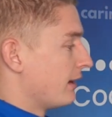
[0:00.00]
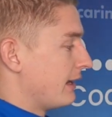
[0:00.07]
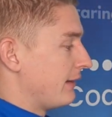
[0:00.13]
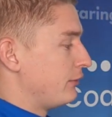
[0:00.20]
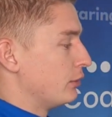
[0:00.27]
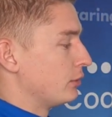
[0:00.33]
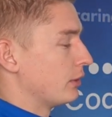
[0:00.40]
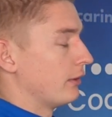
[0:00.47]
if
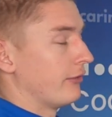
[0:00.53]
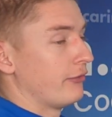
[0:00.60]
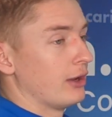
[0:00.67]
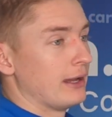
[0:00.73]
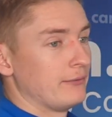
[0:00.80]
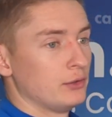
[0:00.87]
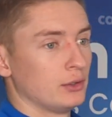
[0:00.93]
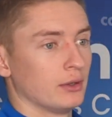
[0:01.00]
you're doing
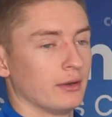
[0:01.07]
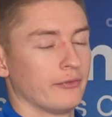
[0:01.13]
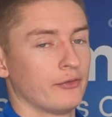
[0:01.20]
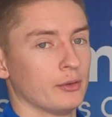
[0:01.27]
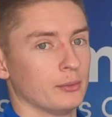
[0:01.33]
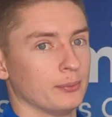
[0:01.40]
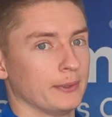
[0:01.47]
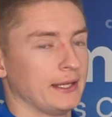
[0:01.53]
a
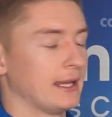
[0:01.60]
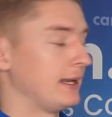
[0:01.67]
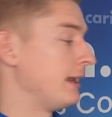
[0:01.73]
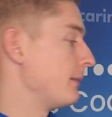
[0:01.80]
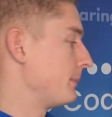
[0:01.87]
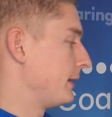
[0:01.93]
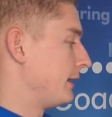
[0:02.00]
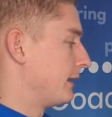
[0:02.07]
football
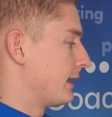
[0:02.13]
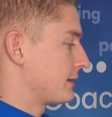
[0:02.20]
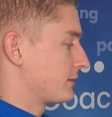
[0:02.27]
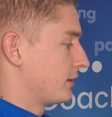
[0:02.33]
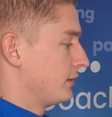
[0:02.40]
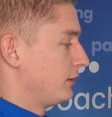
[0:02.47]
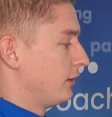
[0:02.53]
PE lesson,